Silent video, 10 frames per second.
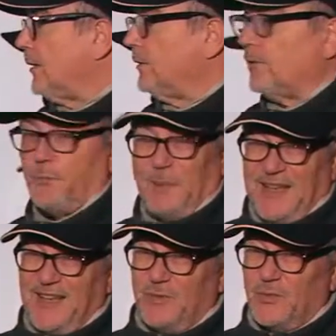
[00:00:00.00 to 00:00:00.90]

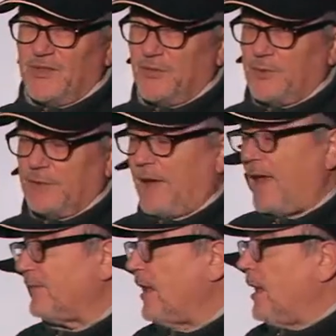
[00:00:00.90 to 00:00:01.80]
speed, which is pretty
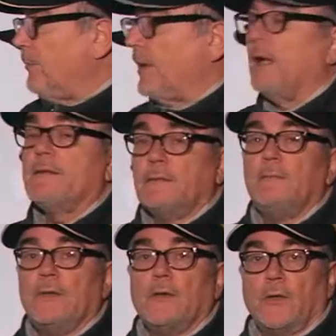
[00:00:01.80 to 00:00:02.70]
fast. But
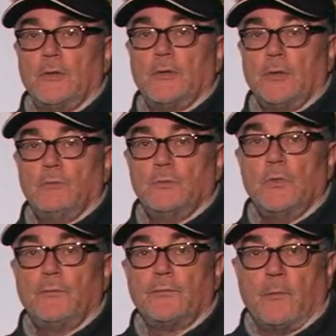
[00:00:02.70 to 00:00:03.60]
in order to
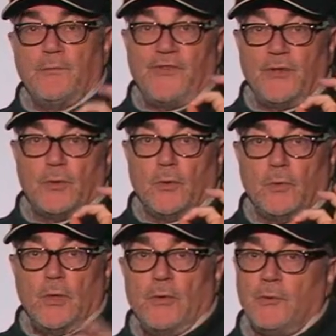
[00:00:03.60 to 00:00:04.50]
move from
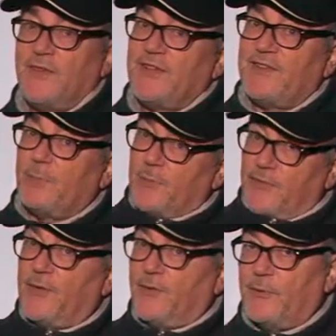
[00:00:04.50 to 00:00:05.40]
0 to
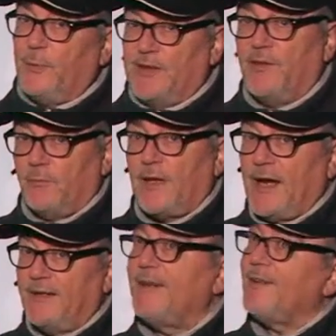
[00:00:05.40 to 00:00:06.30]
60% of speed of
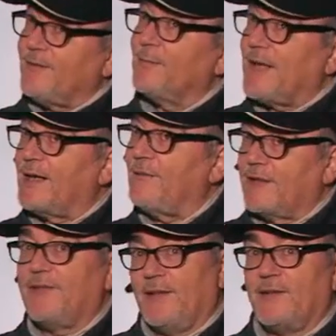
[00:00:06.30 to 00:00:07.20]
light, there's some kind of
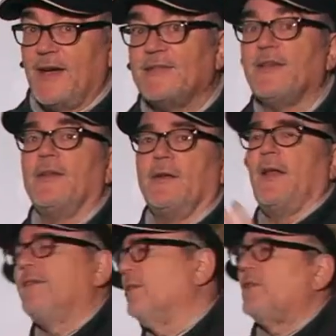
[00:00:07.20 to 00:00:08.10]
acceleration,
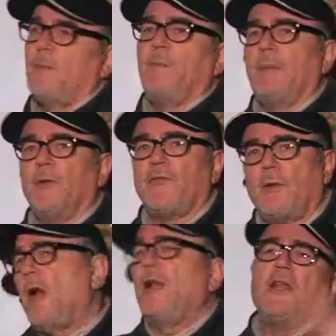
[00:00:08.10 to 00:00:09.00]
And so some people say,
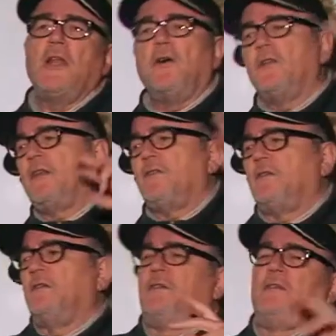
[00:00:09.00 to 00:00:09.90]
well, this
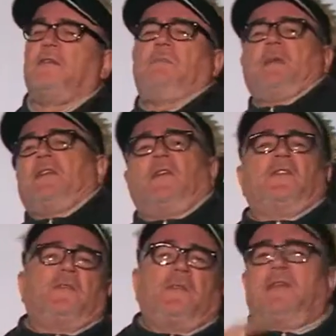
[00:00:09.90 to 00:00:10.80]
is because
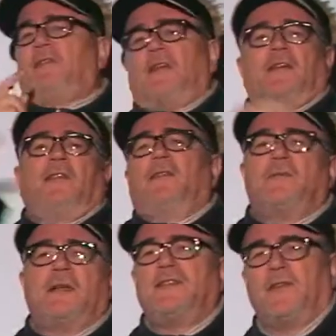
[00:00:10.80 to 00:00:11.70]
of this
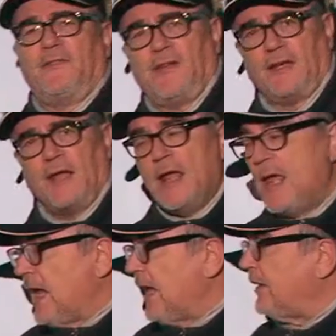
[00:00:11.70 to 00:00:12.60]
acceleration thing.
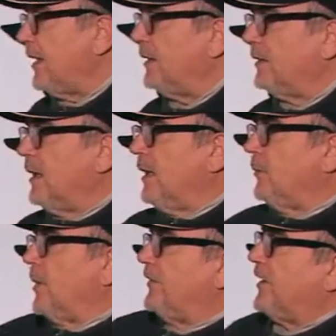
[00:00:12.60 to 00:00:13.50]
And then
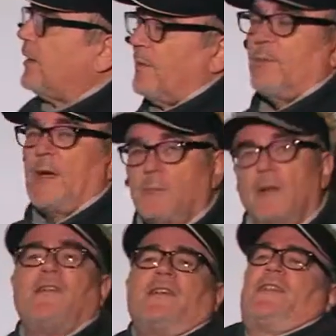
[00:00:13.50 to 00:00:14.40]
when she comes back,
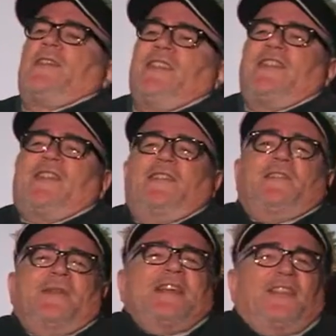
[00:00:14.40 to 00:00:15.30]
well, there's a
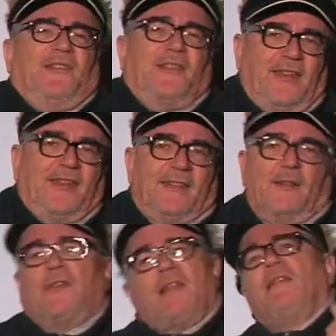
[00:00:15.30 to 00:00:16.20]
deceleration thing.
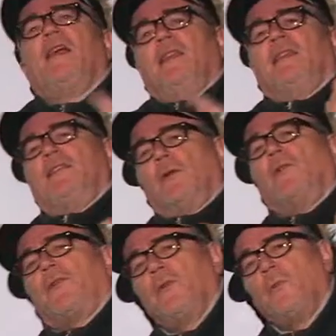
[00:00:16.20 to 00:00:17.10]
So that's
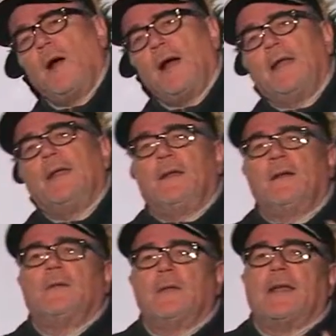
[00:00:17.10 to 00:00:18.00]
also why,
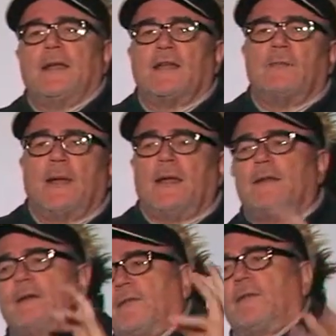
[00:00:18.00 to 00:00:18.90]
you can explain
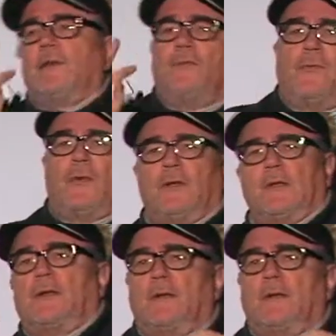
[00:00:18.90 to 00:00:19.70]
there's a different